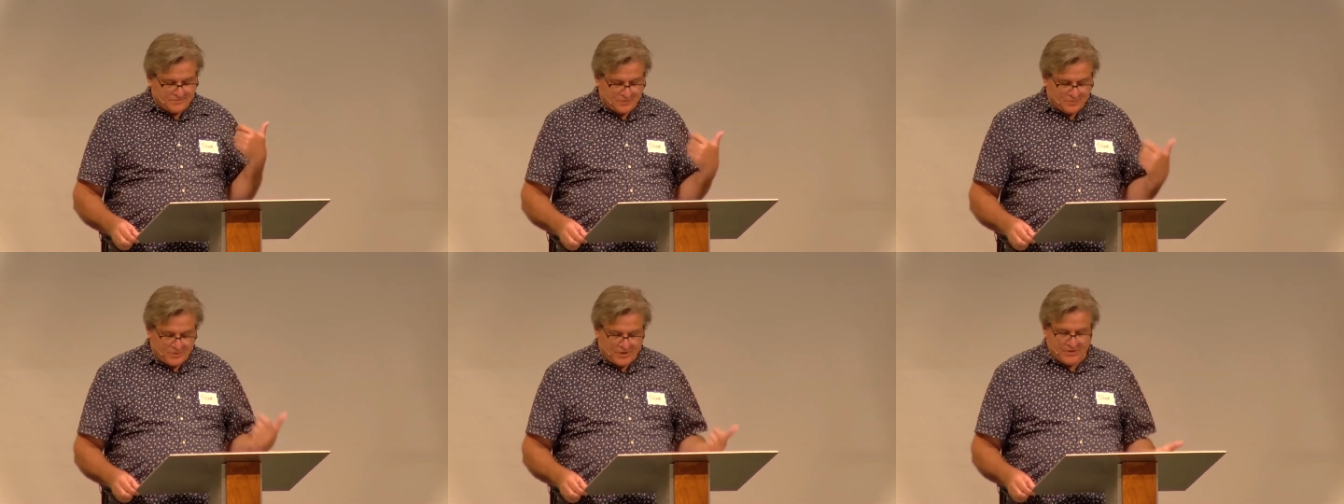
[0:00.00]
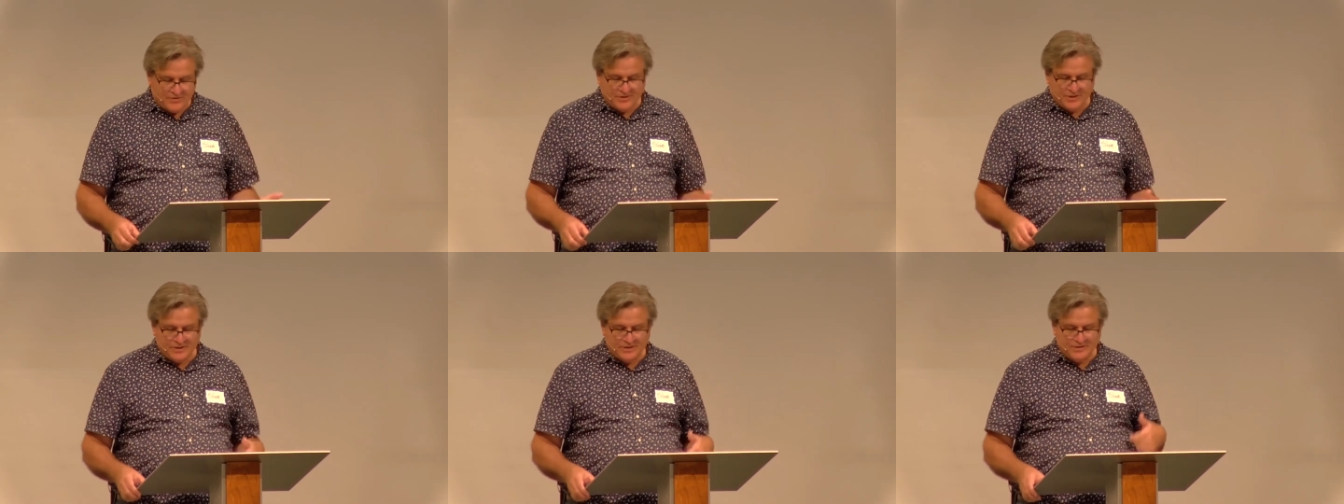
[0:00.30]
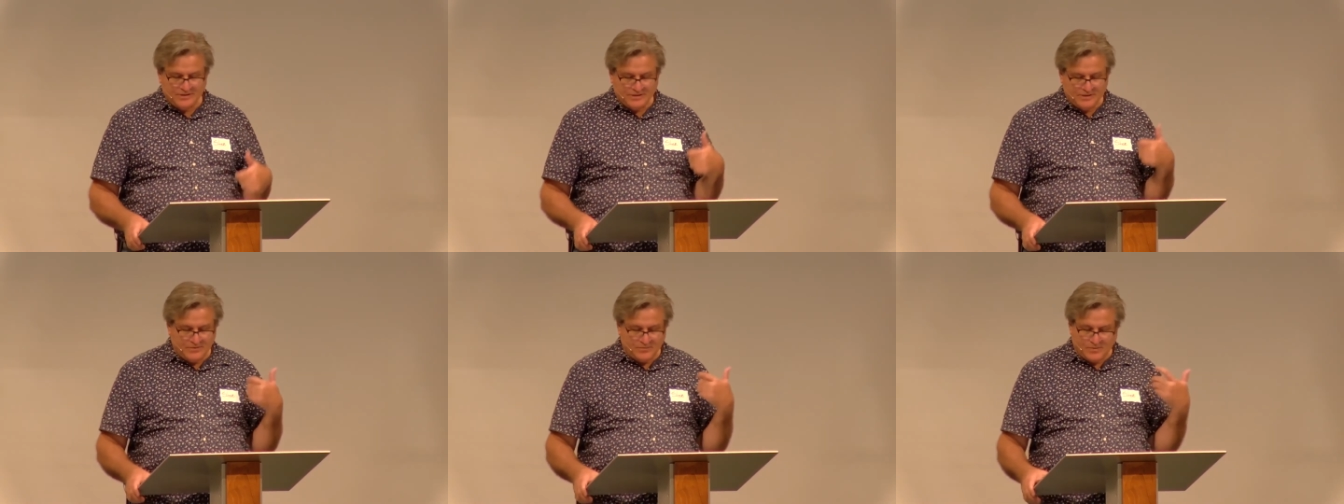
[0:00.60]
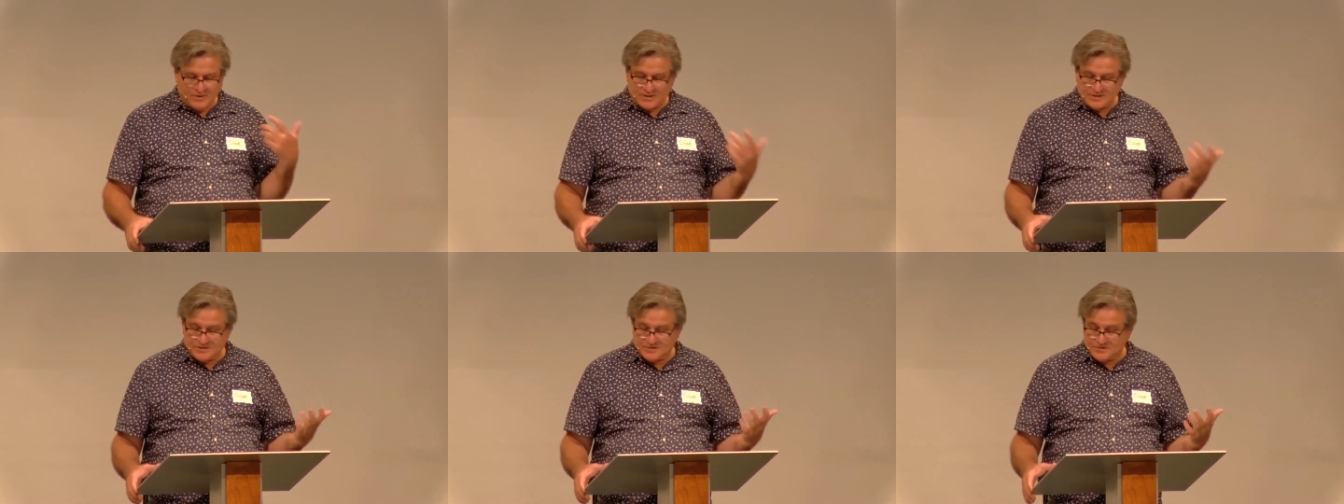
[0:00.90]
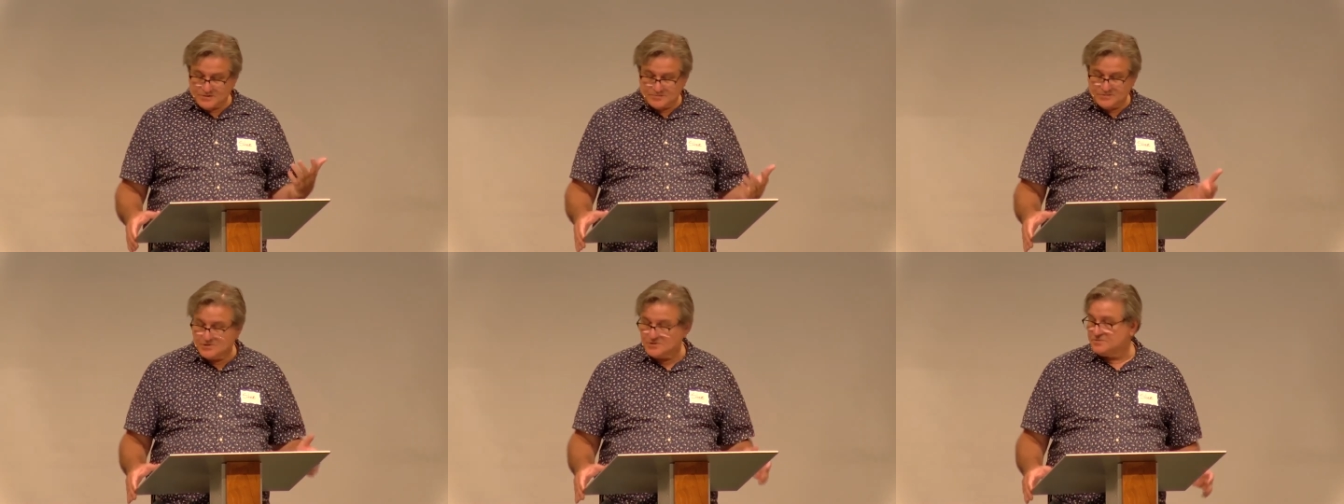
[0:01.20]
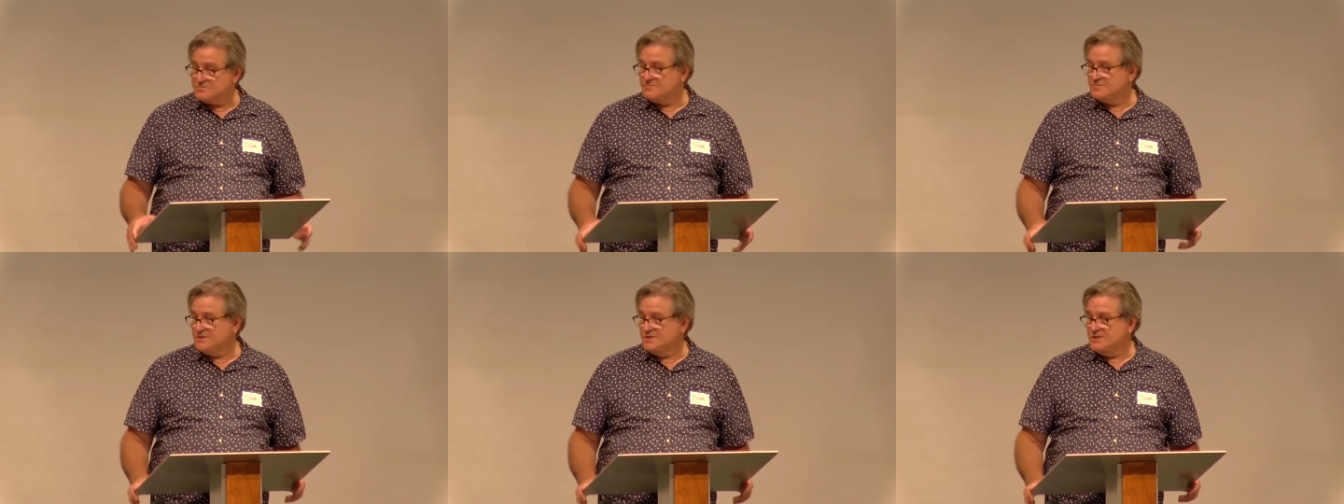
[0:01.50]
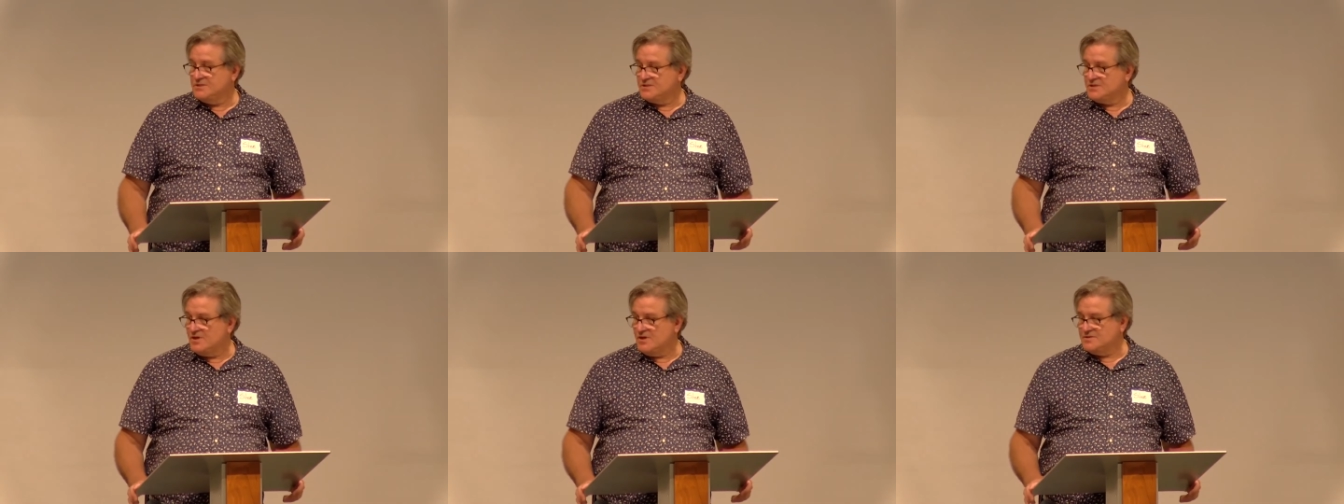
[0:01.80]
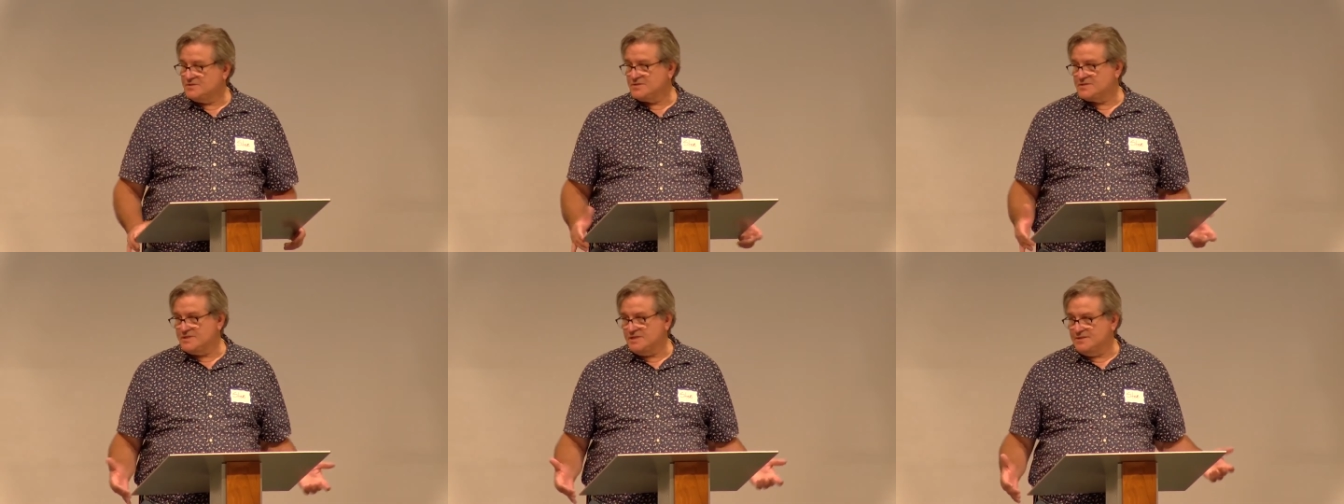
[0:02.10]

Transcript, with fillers: rebellion, and what Scripture calls